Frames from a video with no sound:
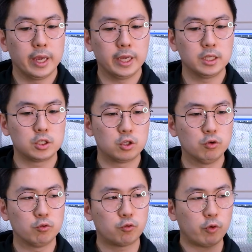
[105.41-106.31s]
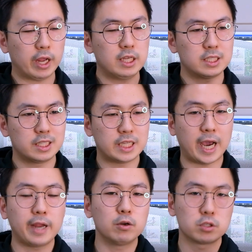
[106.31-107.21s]
is to phrase the
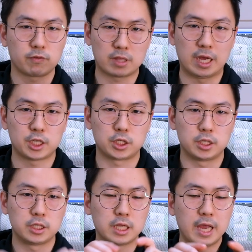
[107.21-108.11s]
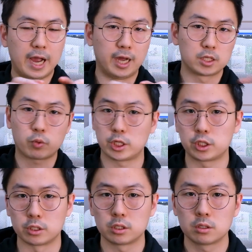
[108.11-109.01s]
titles of clashes as
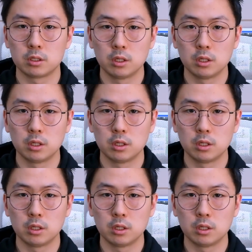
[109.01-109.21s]
questions.